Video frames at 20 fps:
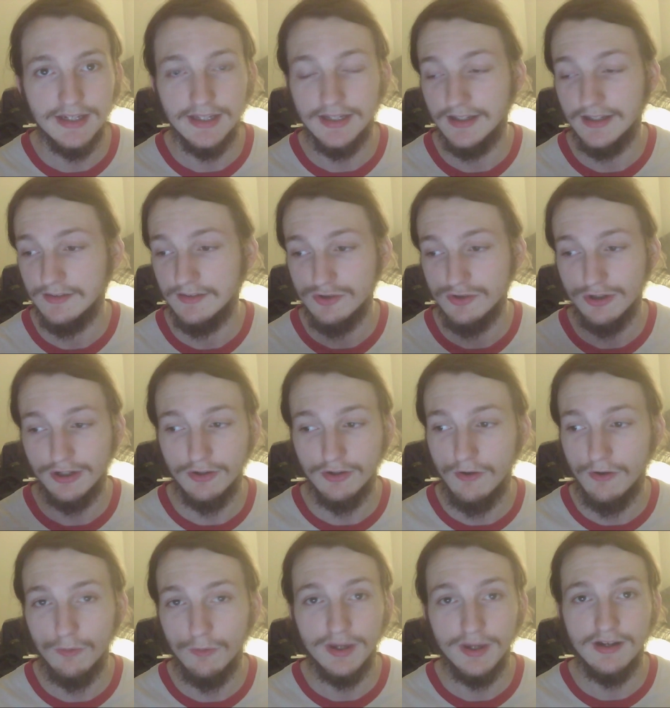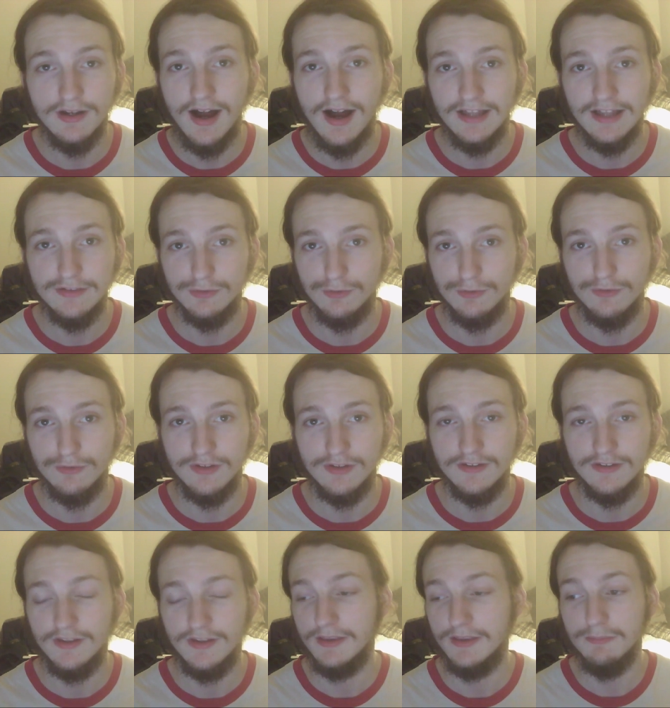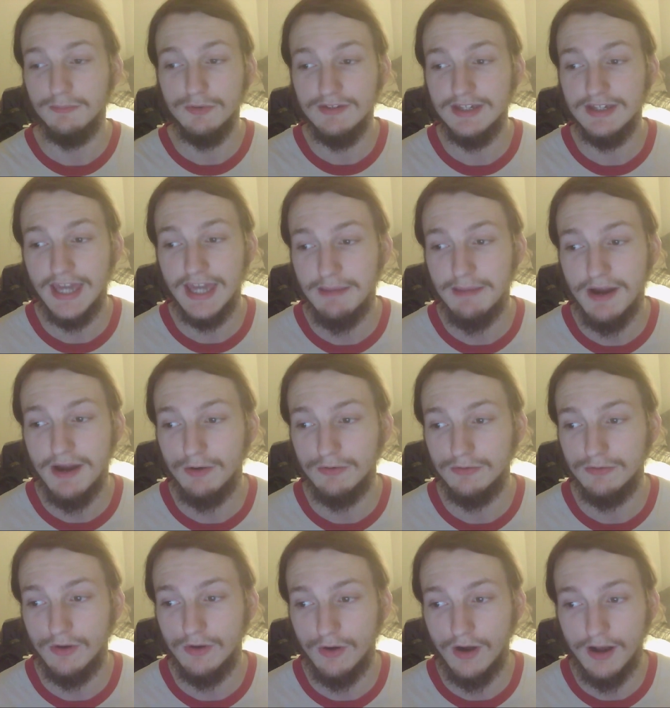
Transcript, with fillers: and it took it all the way to Oscar season, and the movie came out,